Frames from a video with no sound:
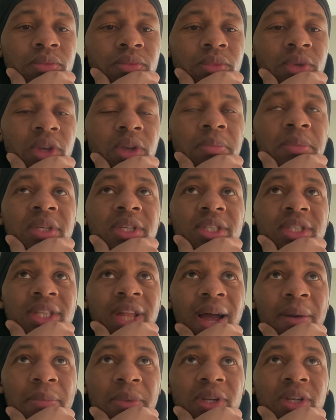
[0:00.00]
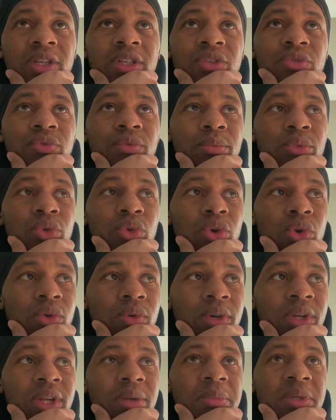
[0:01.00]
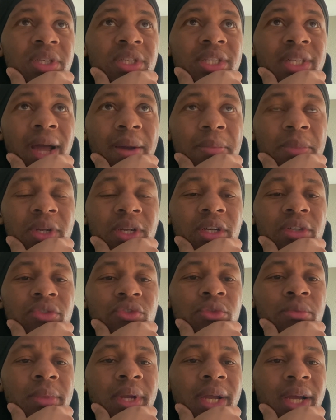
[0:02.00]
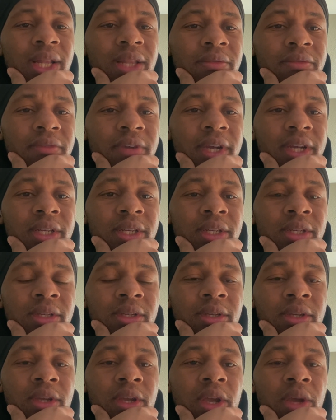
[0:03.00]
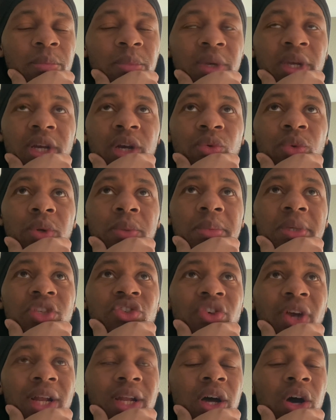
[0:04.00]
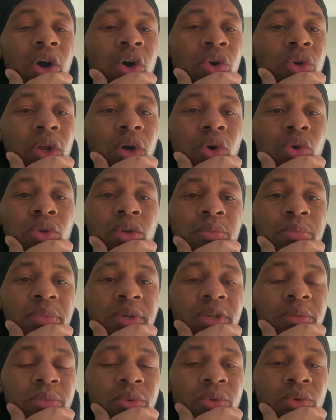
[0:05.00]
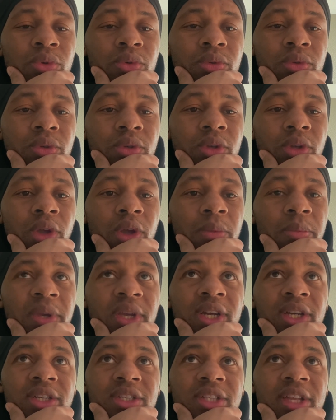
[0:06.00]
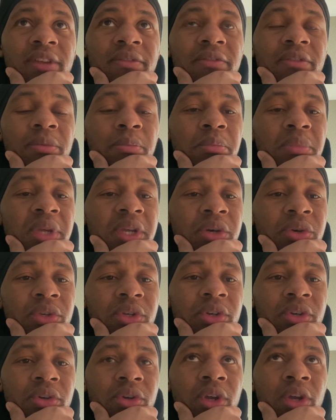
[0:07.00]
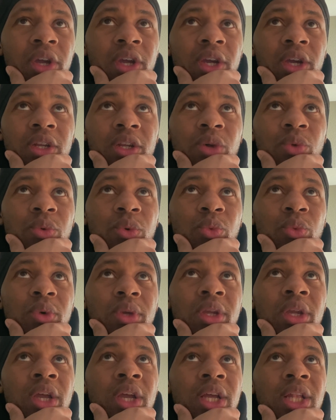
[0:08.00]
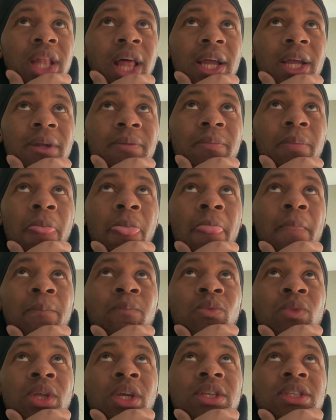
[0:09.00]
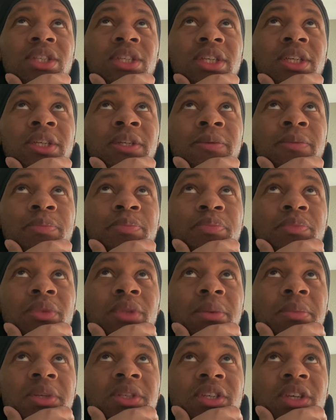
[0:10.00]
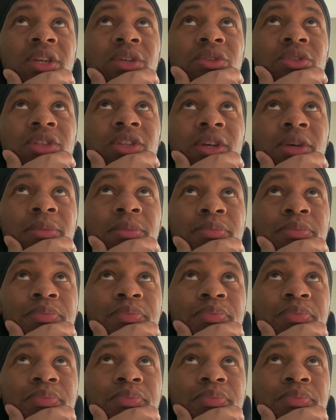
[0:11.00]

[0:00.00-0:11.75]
It be stopping us from growing. It be stopping us from elevating because we be trying to hold on to people because they familiar. Like, see, let me tell you something.